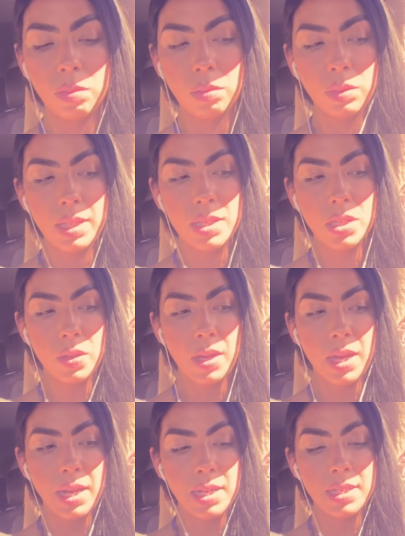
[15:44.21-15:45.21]
let's go
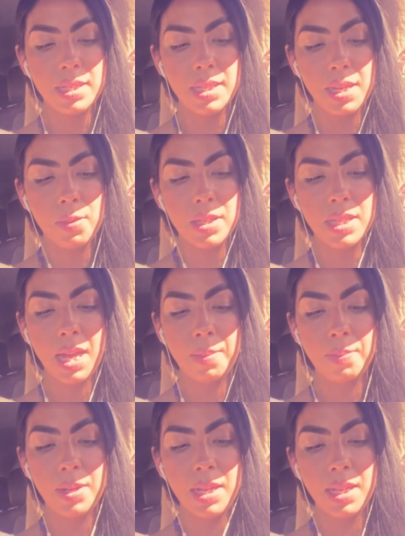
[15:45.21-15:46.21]
ahead and see what's
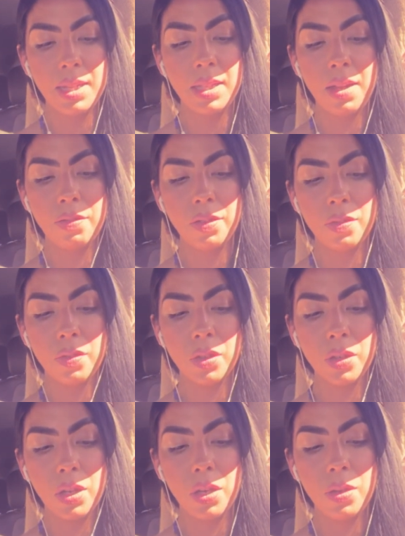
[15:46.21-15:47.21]
happening in love for
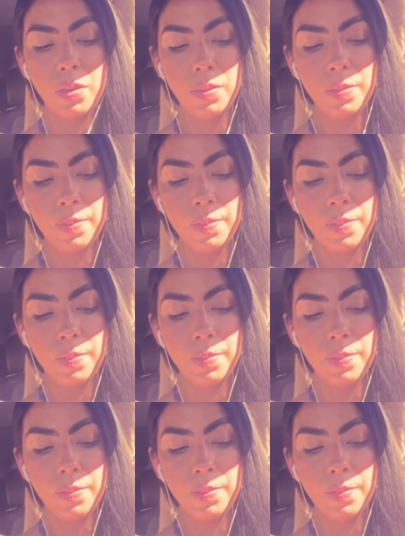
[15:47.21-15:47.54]
Virgo.